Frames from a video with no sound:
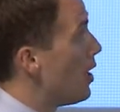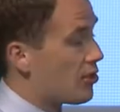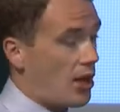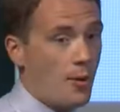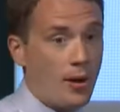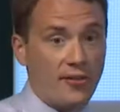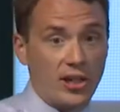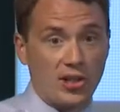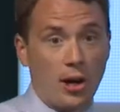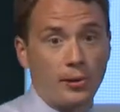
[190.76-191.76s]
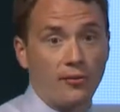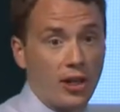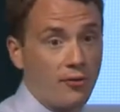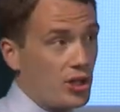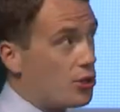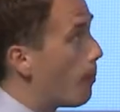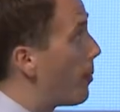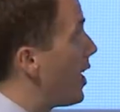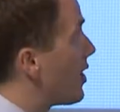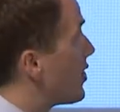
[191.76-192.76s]
So here we have an example of the original
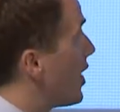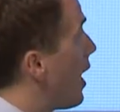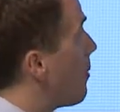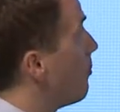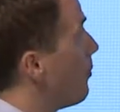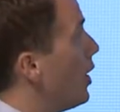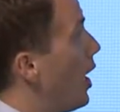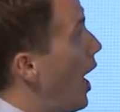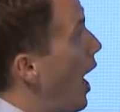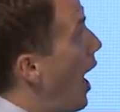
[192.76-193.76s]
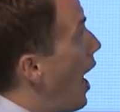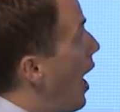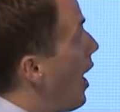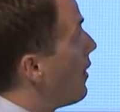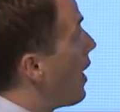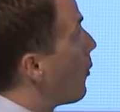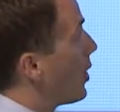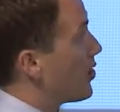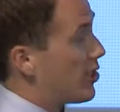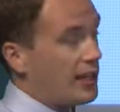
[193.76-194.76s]
PSTM, and now we
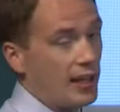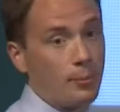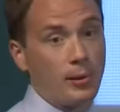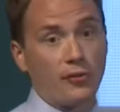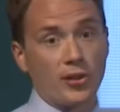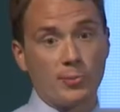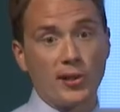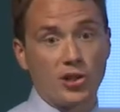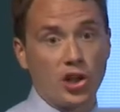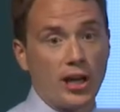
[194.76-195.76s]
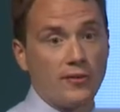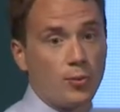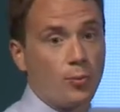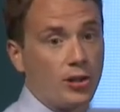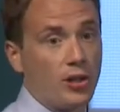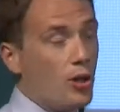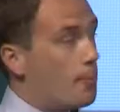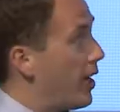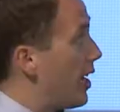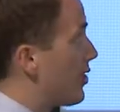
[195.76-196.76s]
can see the uplift that's been achieved with the new
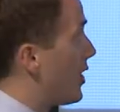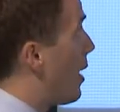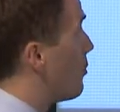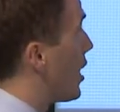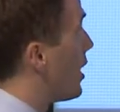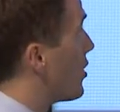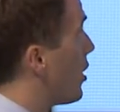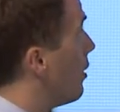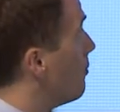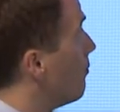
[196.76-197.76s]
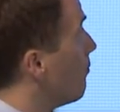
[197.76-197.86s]
PSDM data.